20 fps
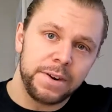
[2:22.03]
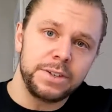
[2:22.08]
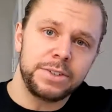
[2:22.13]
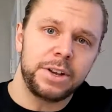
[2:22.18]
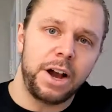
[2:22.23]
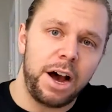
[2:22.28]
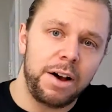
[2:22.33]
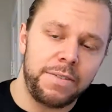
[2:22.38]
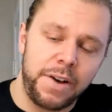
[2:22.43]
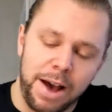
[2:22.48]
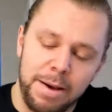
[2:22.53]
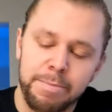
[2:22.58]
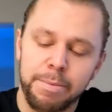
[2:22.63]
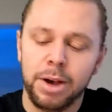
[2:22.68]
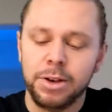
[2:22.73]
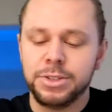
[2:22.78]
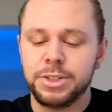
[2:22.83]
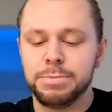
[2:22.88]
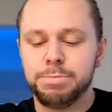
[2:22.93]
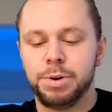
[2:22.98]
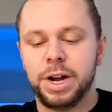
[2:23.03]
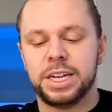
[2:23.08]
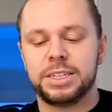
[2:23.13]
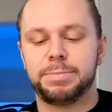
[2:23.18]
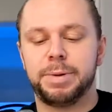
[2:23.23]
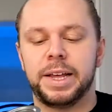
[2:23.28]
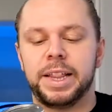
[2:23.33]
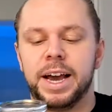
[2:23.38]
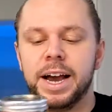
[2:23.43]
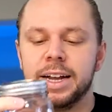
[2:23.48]
first off, I'm most impressed
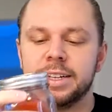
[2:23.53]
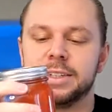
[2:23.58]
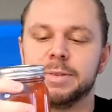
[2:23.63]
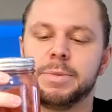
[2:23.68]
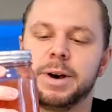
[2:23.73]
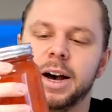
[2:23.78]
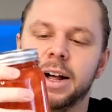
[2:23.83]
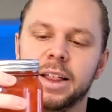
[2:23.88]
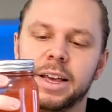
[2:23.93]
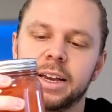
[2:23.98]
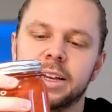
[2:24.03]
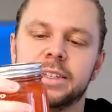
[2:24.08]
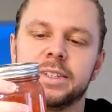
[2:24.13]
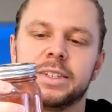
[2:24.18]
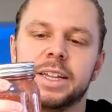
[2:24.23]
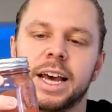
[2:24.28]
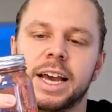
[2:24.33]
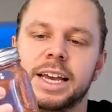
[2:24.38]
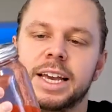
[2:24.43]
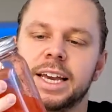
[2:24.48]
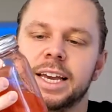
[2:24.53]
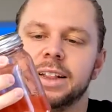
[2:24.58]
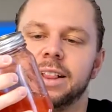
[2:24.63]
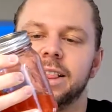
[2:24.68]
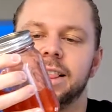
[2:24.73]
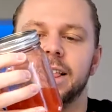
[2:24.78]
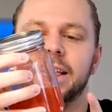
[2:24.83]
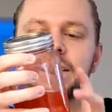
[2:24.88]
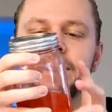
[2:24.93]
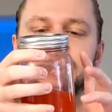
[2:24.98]
by the hot tamales. Like, it
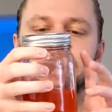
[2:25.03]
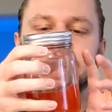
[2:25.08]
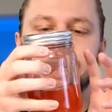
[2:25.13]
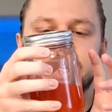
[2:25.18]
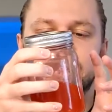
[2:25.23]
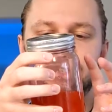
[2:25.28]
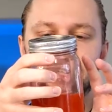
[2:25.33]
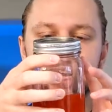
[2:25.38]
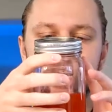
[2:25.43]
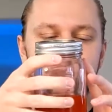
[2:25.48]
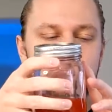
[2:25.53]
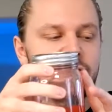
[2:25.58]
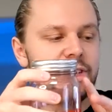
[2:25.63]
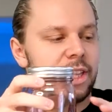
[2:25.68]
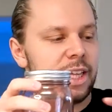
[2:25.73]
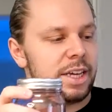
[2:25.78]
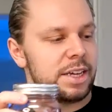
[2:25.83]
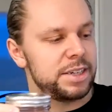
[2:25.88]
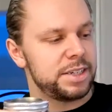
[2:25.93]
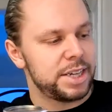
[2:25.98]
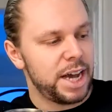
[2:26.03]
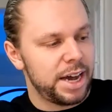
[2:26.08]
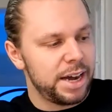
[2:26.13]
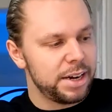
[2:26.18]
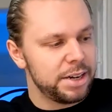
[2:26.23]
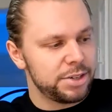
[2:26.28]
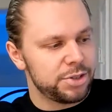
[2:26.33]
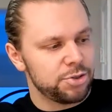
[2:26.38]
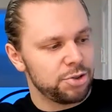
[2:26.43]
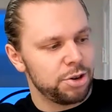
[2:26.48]
literally changed the
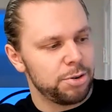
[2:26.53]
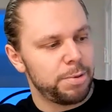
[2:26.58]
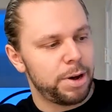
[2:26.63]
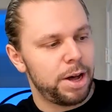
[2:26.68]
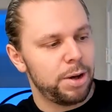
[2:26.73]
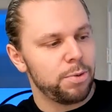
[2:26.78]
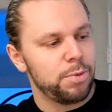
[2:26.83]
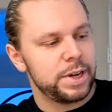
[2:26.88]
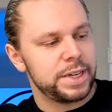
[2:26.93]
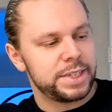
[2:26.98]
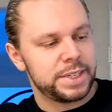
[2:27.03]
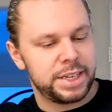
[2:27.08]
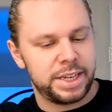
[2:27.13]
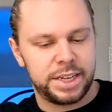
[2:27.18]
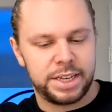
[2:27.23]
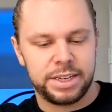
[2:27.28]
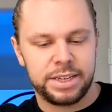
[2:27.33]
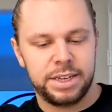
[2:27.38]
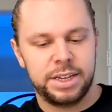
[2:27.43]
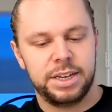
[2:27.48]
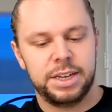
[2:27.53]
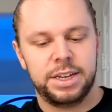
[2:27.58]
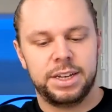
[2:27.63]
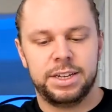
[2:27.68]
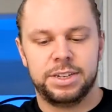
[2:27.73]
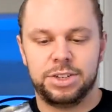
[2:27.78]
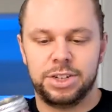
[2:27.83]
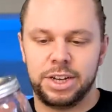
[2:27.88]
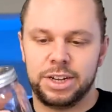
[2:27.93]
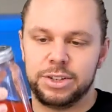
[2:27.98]
entire Skrewball whiskey
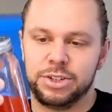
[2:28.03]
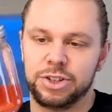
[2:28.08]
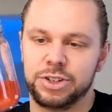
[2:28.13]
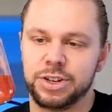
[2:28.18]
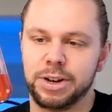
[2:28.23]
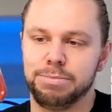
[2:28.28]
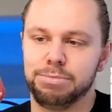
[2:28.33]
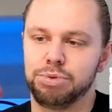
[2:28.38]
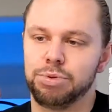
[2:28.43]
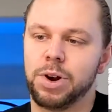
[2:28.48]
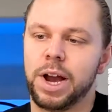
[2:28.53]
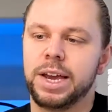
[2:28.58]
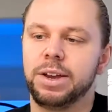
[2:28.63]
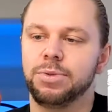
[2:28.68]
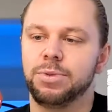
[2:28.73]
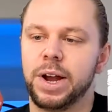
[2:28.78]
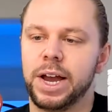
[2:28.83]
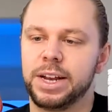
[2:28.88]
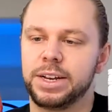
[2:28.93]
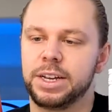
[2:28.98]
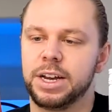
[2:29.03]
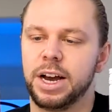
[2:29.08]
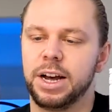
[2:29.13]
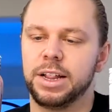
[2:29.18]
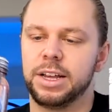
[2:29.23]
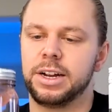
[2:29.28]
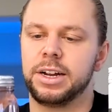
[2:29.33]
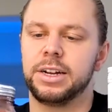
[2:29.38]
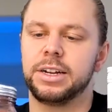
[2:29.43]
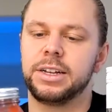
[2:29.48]
to just a bright red
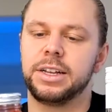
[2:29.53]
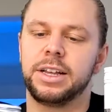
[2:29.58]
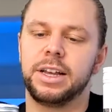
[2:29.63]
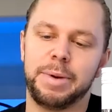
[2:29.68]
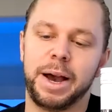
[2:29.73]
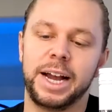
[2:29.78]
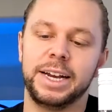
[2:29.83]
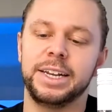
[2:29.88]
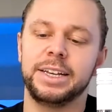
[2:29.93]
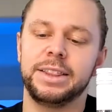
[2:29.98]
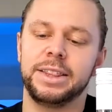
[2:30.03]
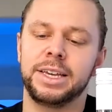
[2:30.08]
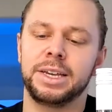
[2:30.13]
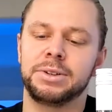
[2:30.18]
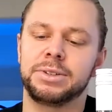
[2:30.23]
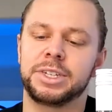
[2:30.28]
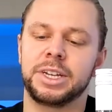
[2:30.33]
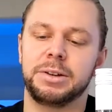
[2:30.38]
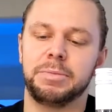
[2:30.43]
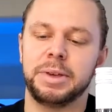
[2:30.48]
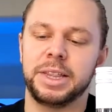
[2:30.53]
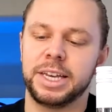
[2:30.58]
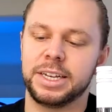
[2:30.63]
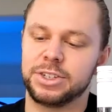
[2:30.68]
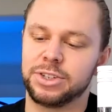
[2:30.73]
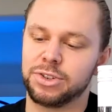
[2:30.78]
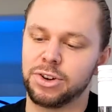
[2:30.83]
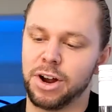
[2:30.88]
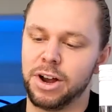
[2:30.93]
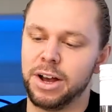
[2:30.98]
color. I didn't think it was going to be this
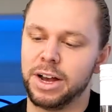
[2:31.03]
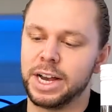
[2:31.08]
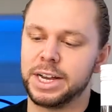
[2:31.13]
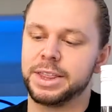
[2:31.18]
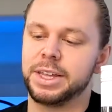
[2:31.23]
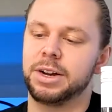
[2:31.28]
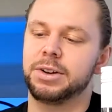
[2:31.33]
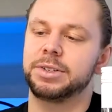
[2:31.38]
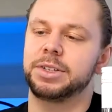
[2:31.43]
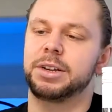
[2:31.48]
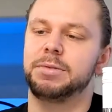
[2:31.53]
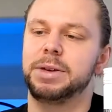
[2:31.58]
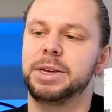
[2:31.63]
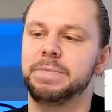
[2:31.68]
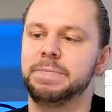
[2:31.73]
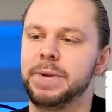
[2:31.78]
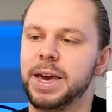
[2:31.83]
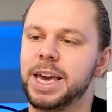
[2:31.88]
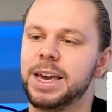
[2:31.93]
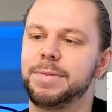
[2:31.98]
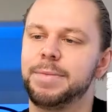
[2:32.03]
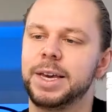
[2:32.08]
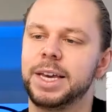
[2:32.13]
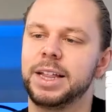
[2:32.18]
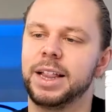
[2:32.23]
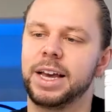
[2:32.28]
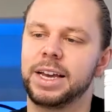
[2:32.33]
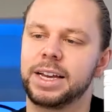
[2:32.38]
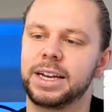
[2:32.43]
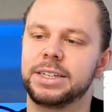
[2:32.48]
strong. I thought it was going to be maybe
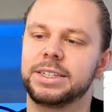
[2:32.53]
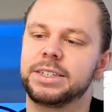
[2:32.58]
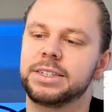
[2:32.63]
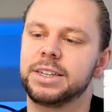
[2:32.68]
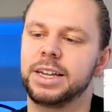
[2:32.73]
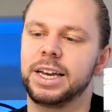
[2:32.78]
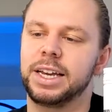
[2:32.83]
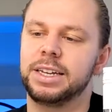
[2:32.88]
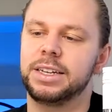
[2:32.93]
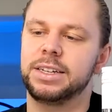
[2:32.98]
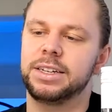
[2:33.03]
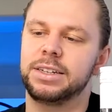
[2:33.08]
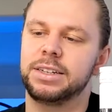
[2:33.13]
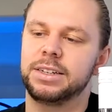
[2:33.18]
like a slight